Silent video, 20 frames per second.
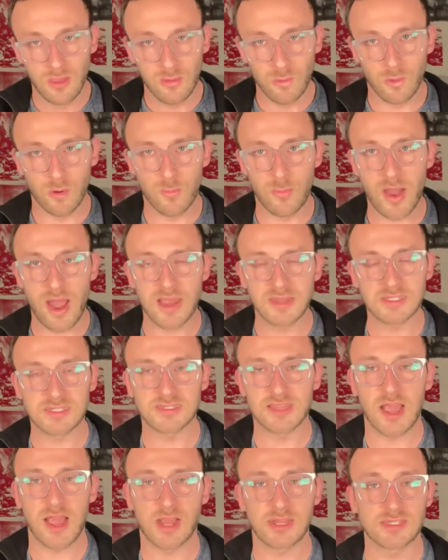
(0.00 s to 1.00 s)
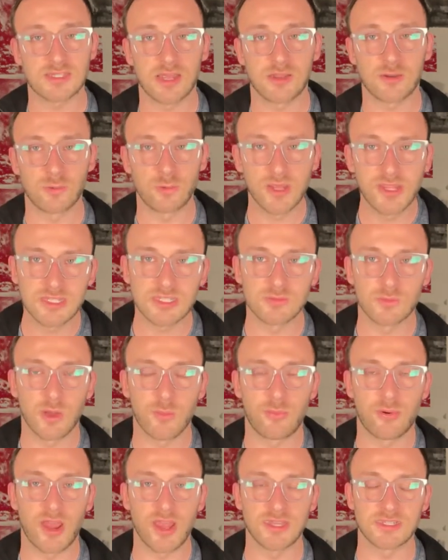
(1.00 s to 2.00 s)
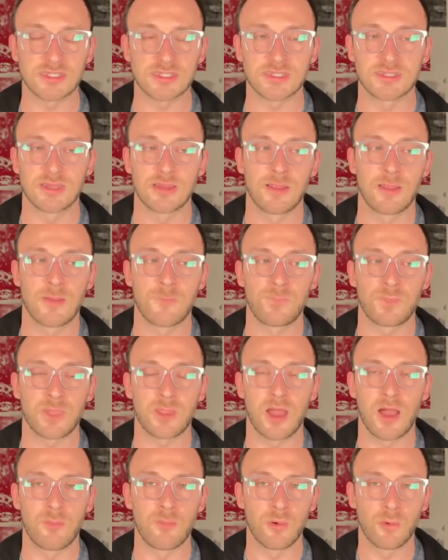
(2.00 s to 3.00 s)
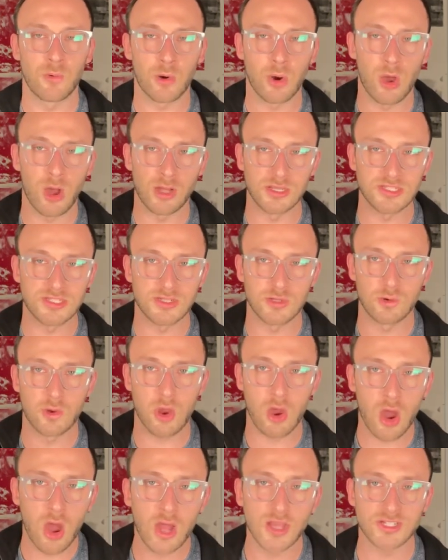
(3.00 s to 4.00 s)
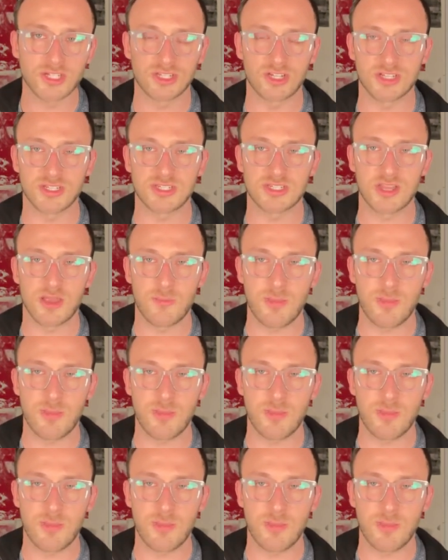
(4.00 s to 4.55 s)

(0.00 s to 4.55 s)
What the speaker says: we're buying stocks at a reasonable price, but we're also cautious